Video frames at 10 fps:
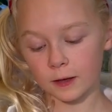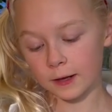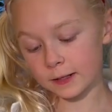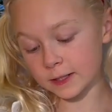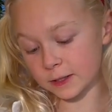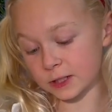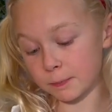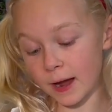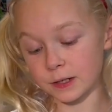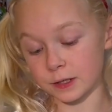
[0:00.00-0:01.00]
It's
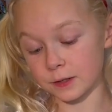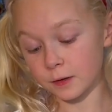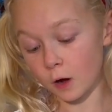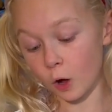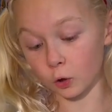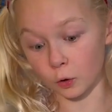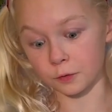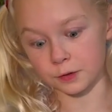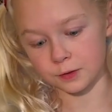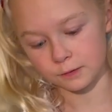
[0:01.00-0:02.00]
expanded a lot.